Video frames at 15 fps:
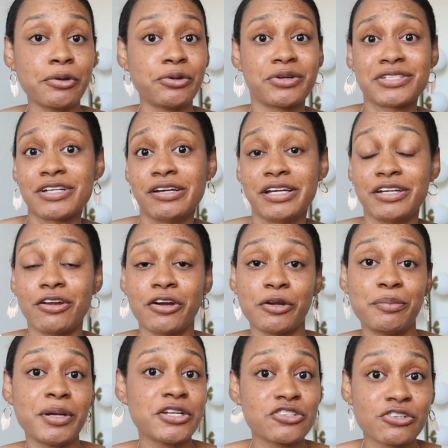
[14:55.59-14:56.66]
You can start getting all your
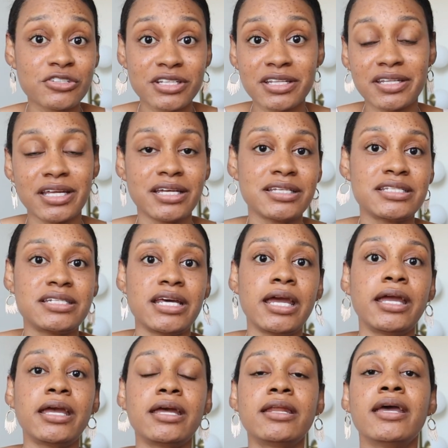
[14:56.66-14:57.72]
pictures and things
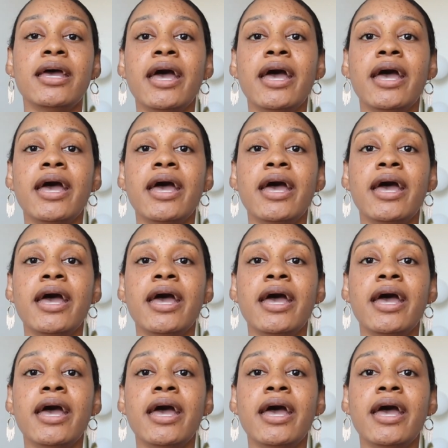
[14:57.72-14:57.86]
taken,